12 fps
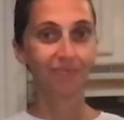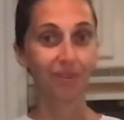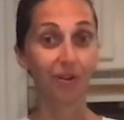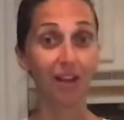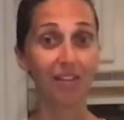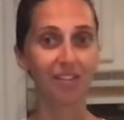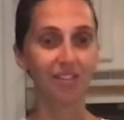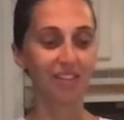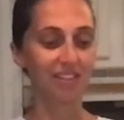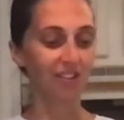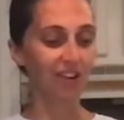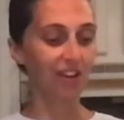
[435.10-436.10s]
Okay, so these are
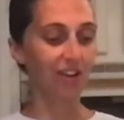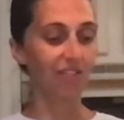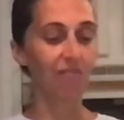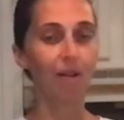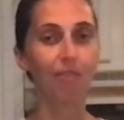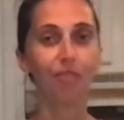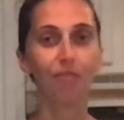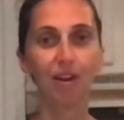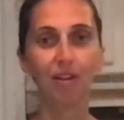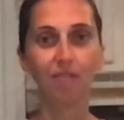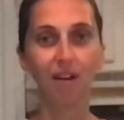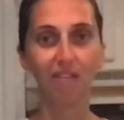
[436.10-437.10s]
going to cook for about 3 to
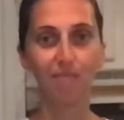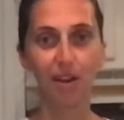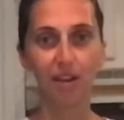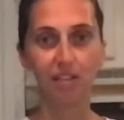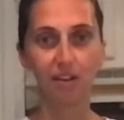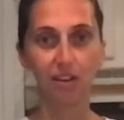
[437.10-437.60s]
5 minutes on